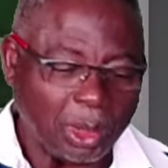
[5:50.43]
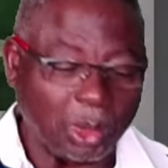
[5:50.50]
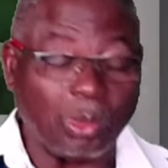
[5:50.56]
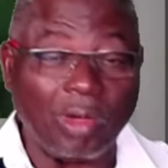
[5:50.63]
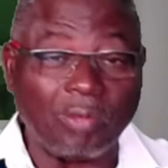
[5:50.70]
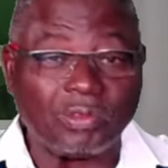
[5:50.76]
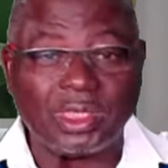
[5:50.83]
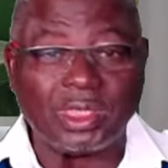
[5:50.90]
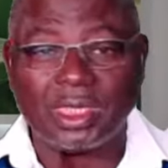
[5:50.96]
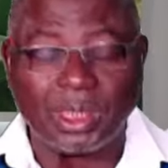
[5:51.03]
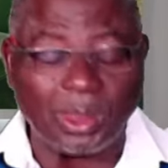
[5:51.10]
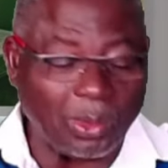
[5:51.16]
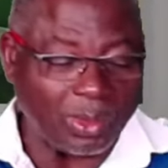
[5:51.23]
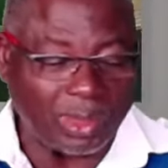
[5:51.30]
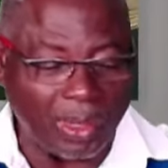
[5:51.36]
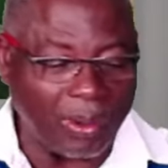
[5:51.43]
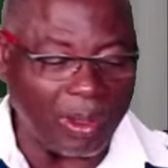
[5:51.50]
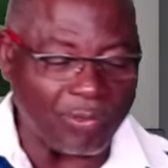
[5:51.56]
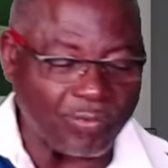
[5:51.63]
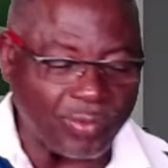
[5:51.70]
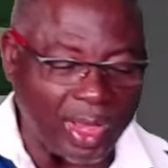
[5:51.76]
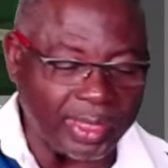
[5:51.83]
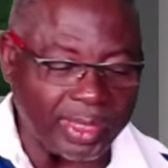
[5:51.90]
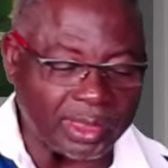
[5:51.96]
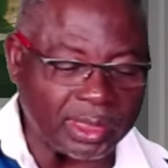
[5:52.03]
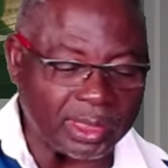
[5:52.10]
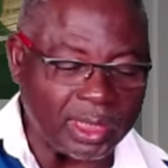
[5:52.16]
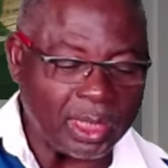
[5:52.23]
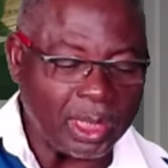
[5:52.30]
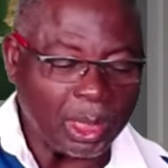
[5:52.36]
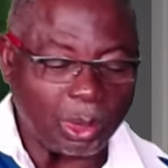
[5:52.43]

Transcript: You have taken on our fight.